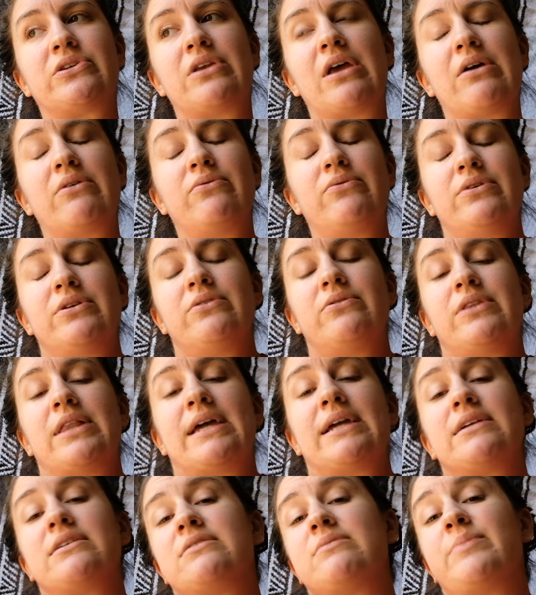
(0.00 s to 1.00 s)
I would
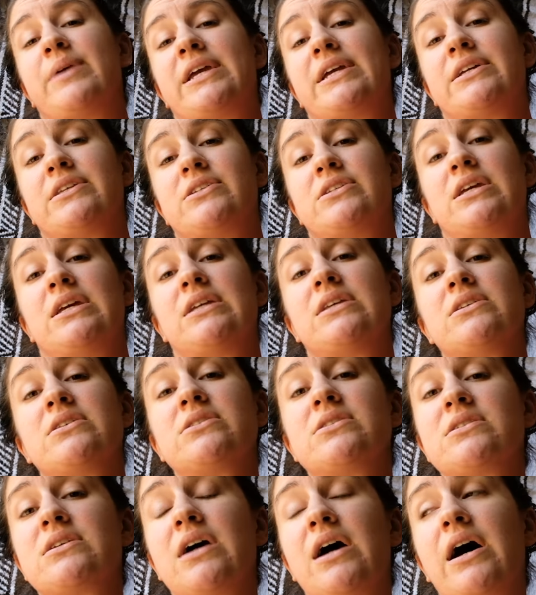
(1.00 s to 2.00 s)
like to make a
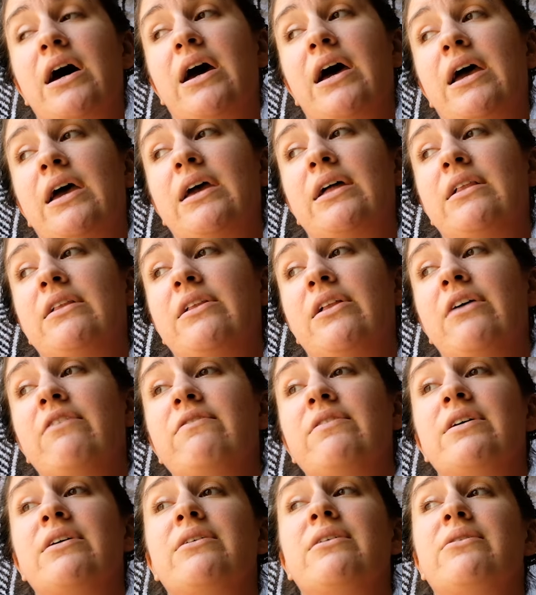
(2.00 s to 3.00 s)
change. I
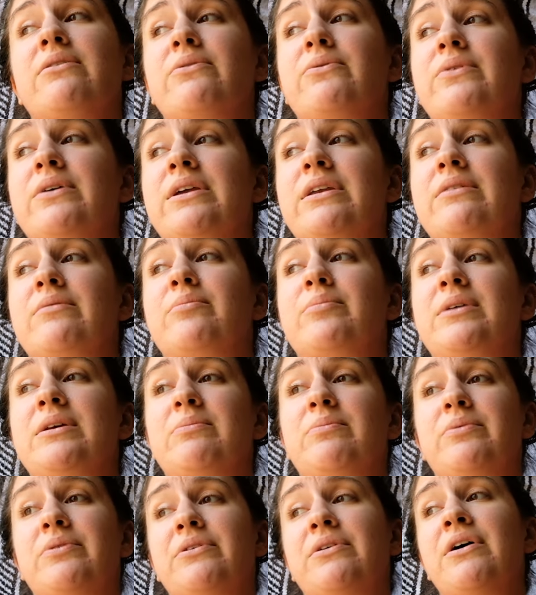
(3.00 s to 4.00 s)
love it when
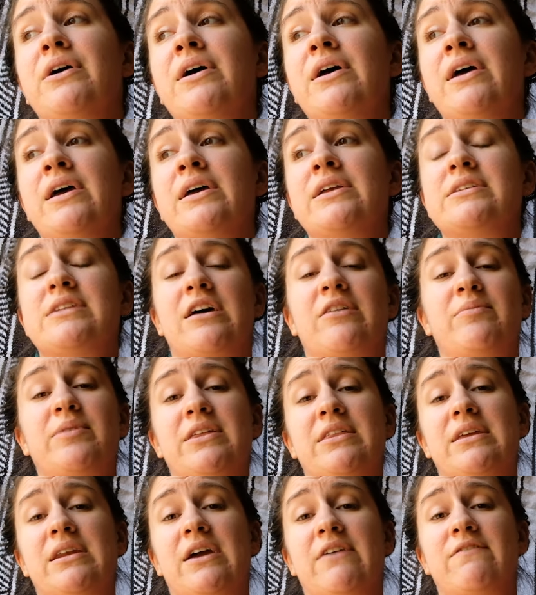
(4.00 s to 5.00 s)
people tell
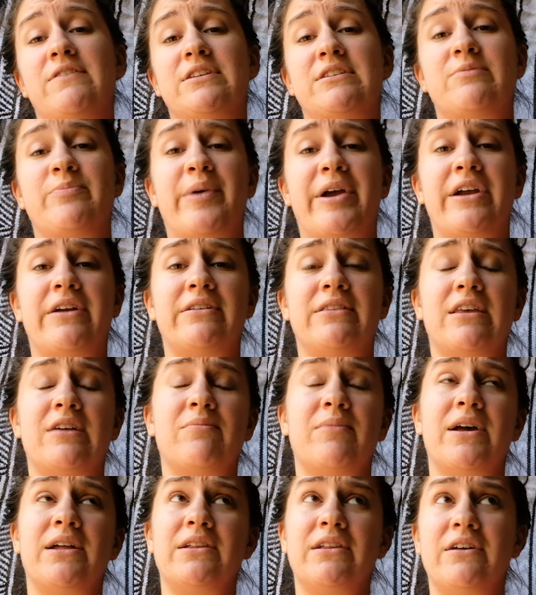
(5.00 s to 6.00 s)
me that I've inspired
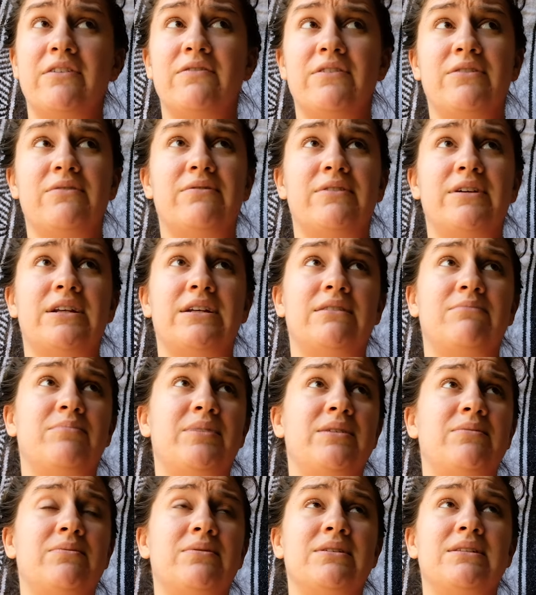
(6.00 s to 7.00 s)
them. I love it when
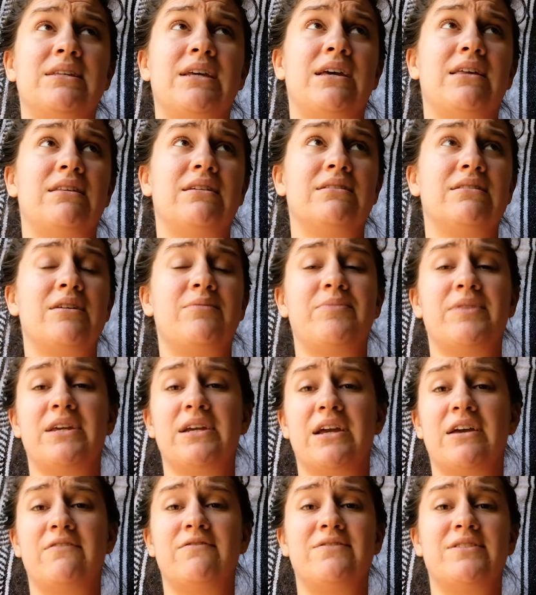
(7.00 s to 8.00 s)
people say that
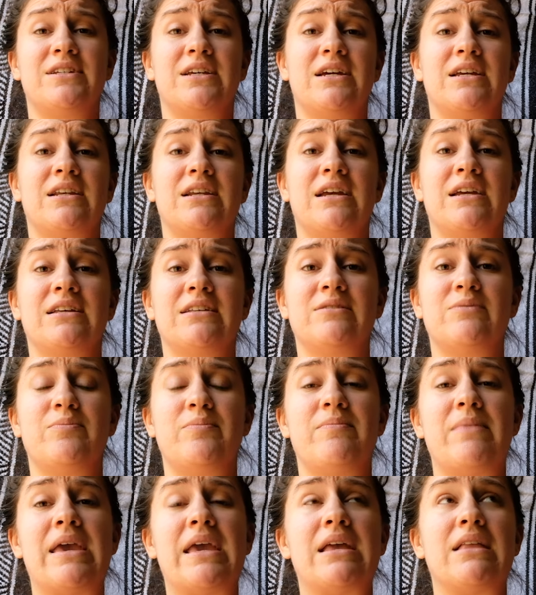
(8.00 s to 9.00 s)
something I've done has
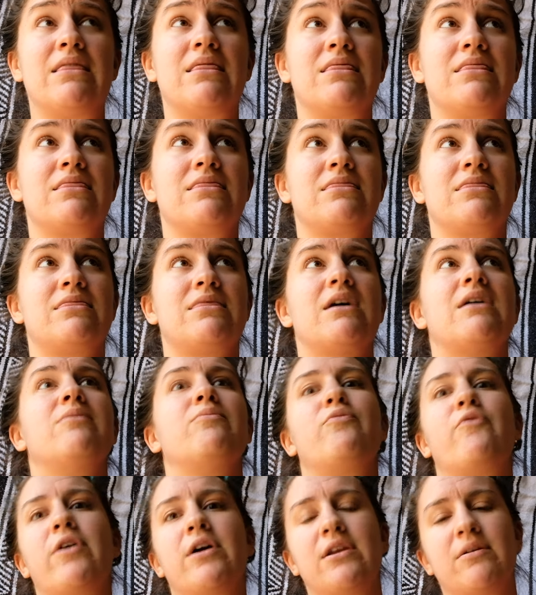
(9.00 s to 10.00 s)
made
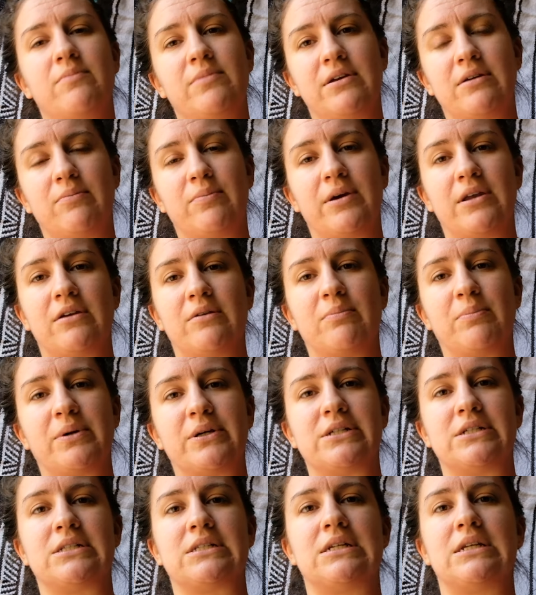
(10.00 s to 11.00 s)
them want to be a better
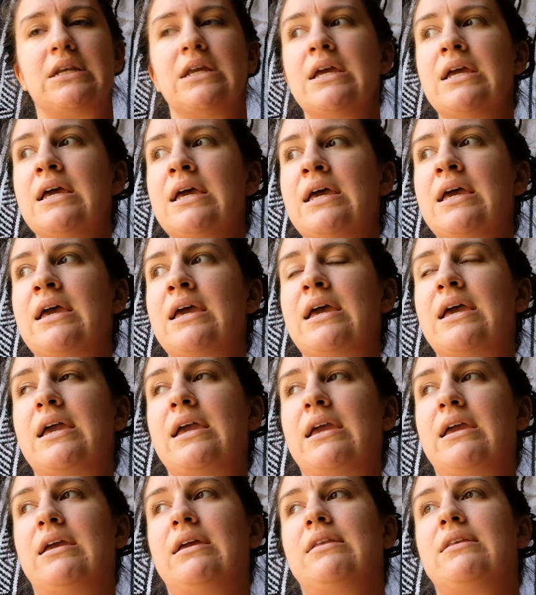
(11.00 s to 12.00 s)
person,
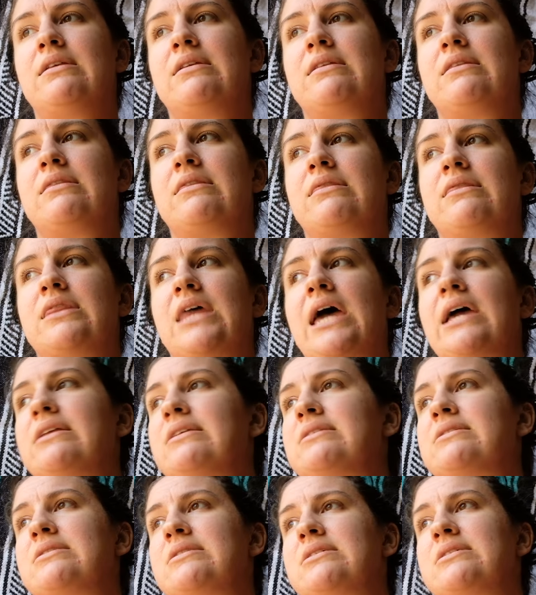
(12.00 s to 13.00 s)
and
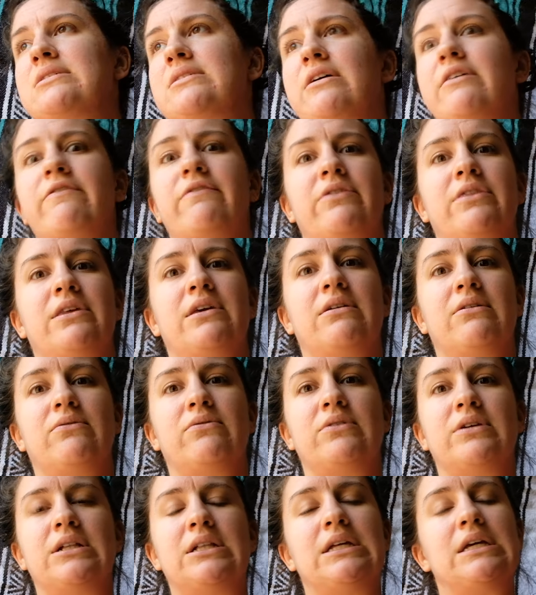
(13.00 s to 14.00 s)
that's the stuff that
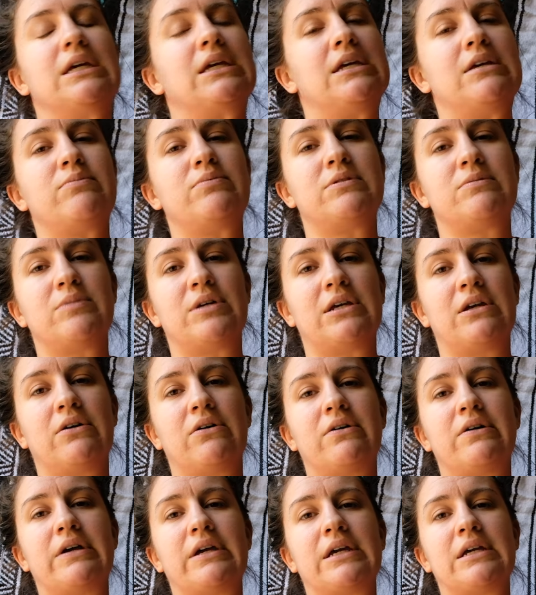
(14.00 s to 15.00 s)
really keeps me
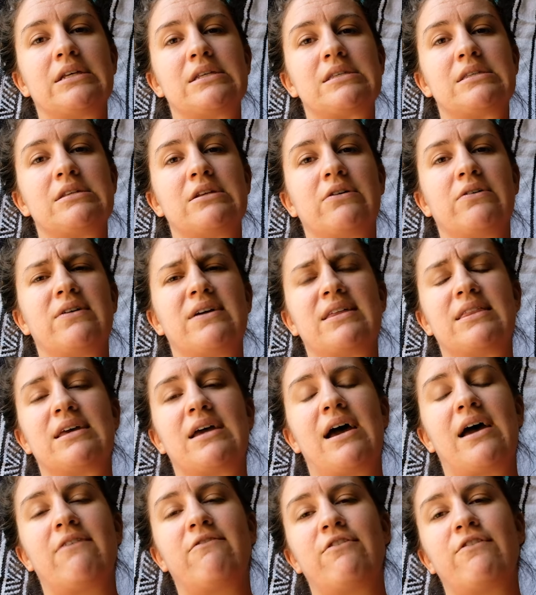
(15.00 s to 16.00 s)
going, is knowing that
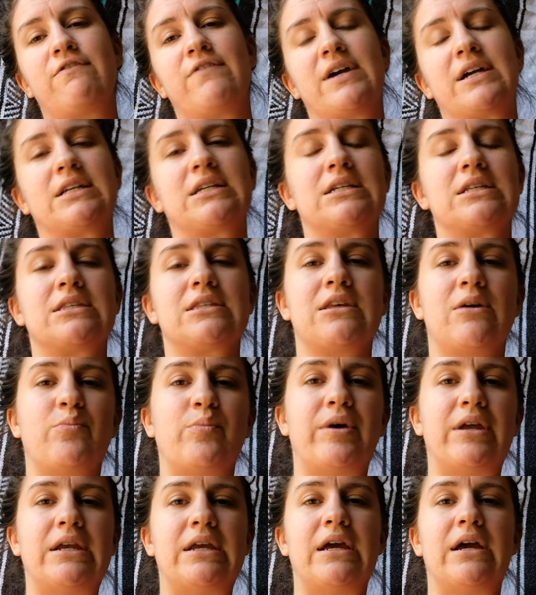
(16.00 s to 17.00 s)
I've affected
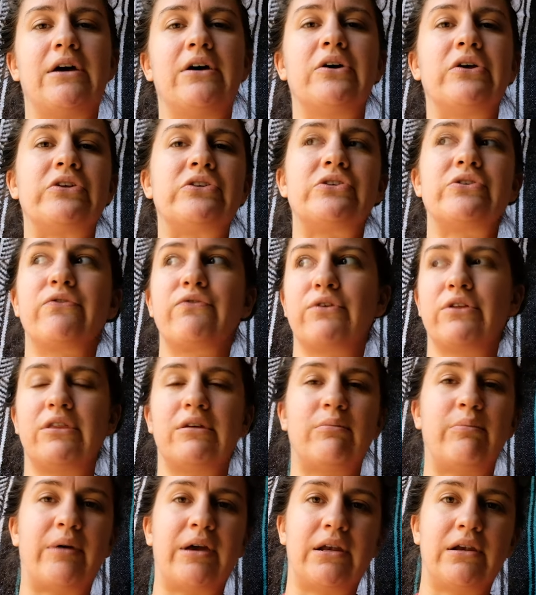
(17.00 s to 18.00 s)
somebody else for
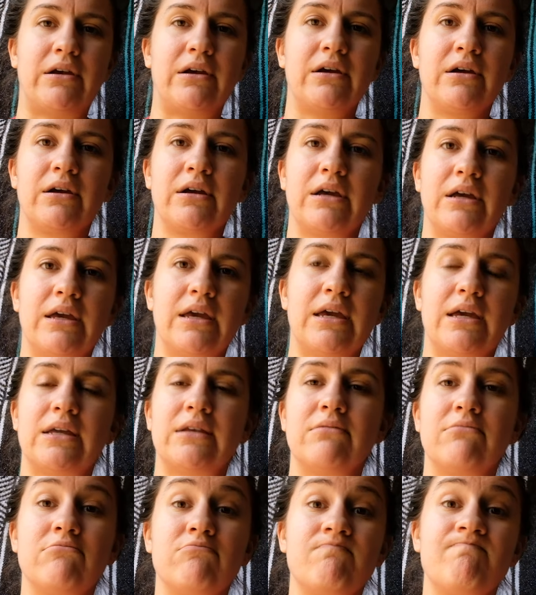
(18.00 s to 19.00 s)
the better.
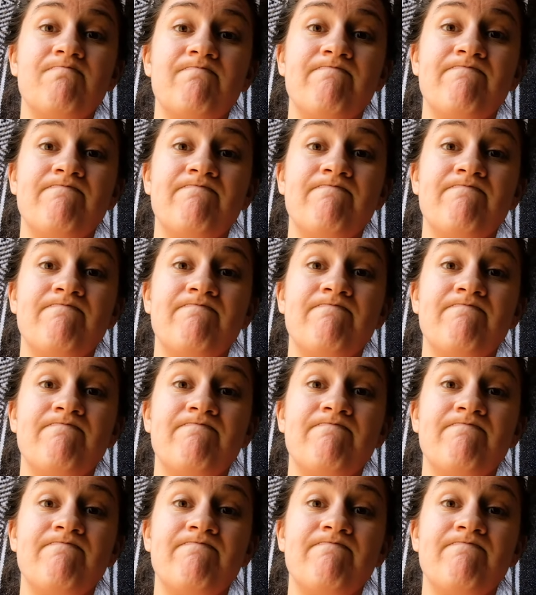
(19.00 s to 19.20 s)
And